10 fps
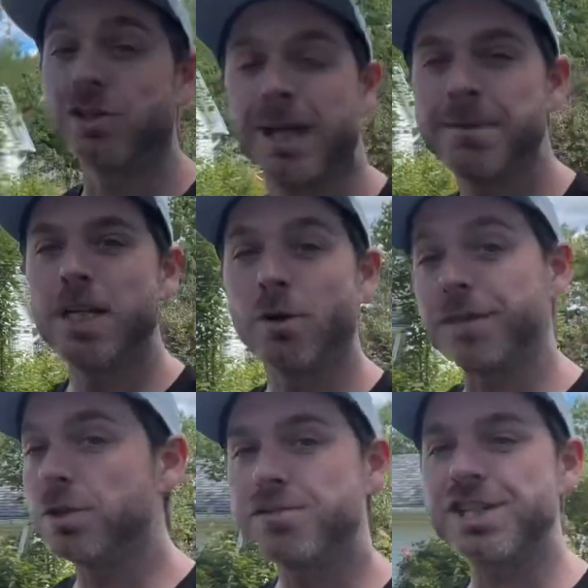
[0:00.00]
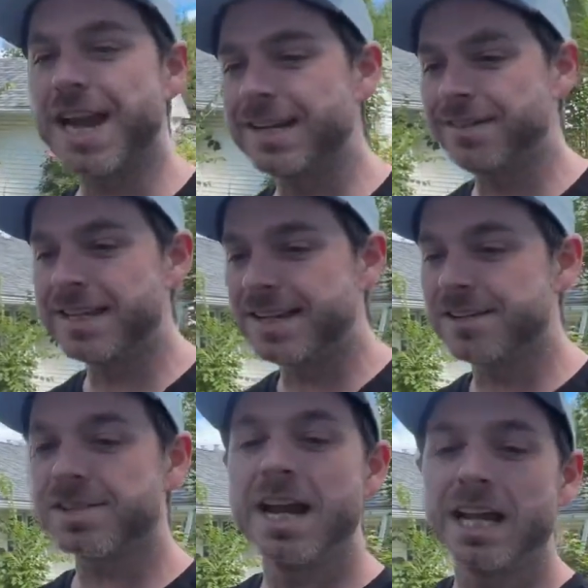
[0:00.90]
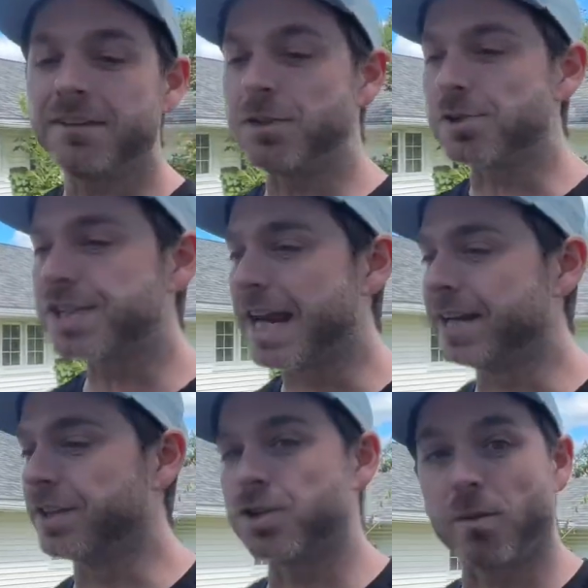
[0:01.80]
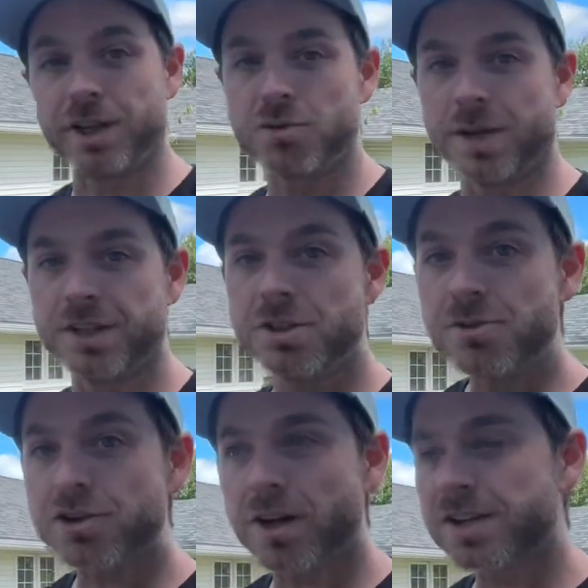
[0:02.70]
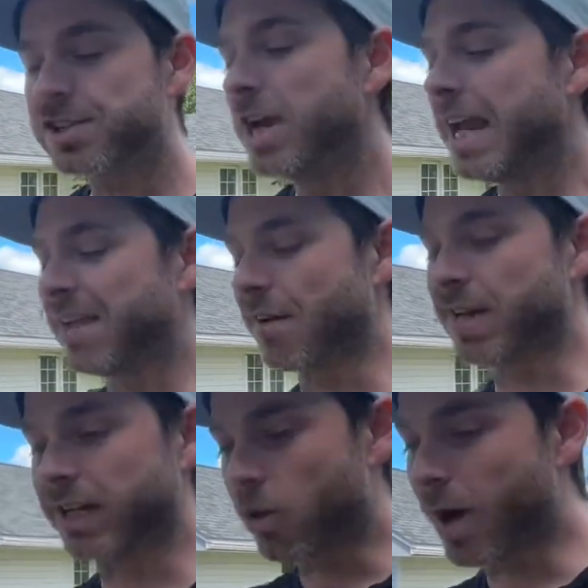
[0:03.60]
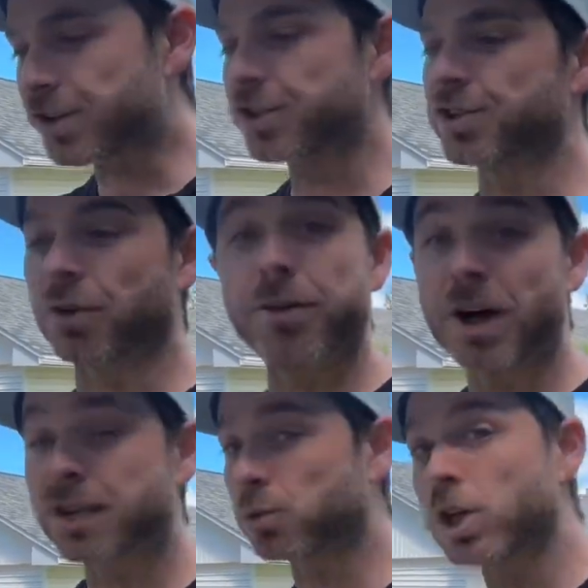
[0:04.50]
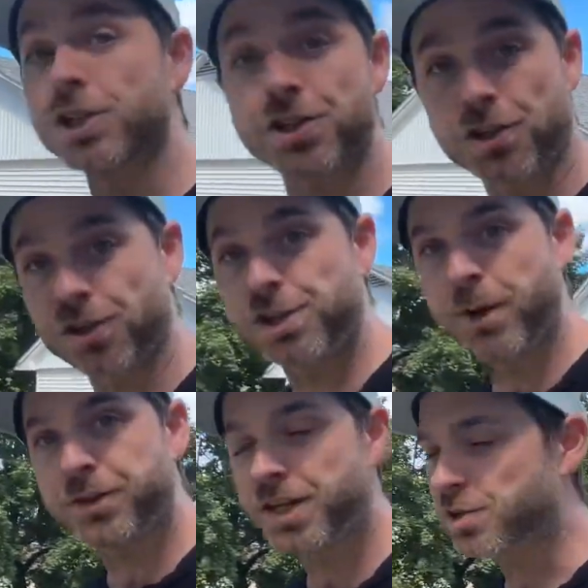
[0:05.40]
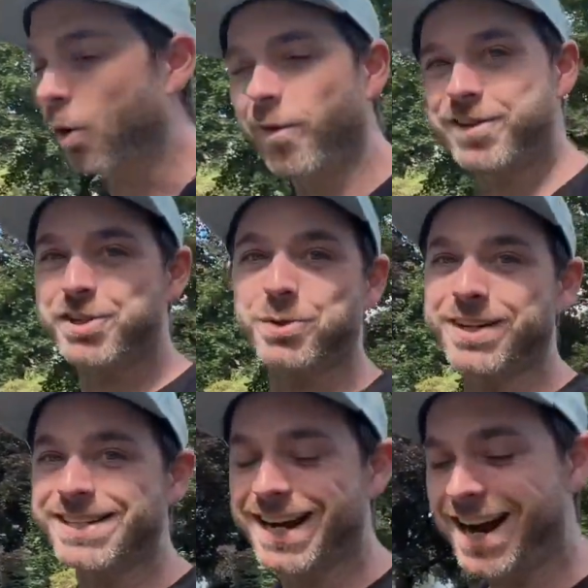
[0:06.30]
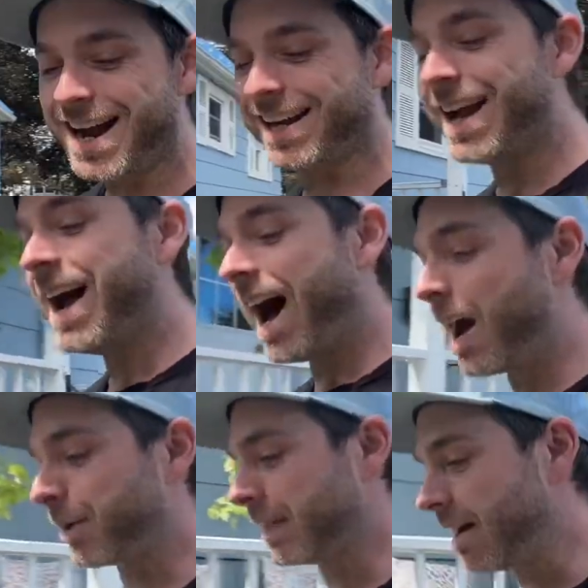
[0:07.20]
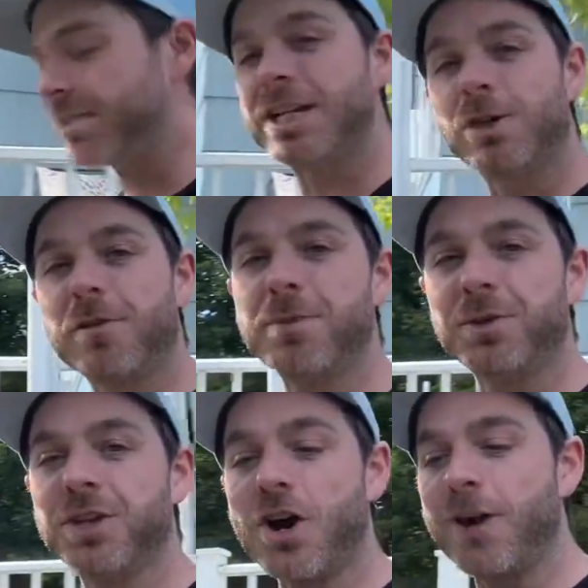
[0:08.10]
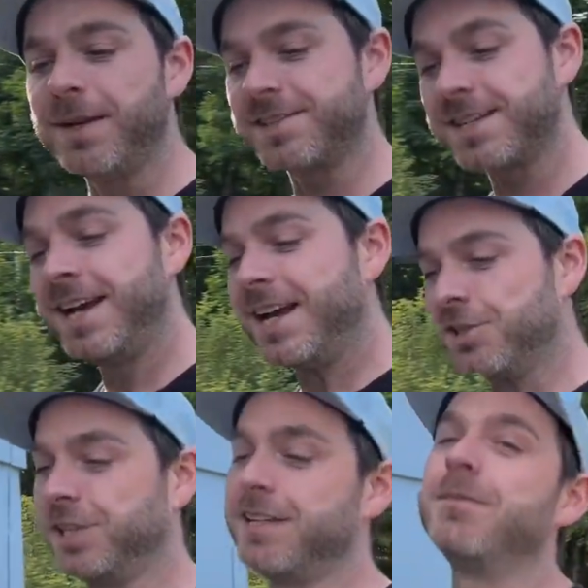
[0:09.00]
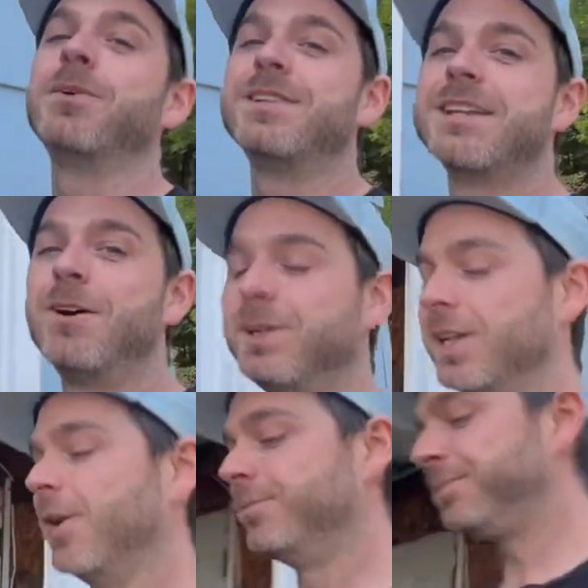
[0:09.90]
let me know if you skated these, if you skated the 2022 trucks, if you have any questions or thoughts or concerns about this, or if you just want to say hi. I would love to hear from you in the comments, so leave me one down below.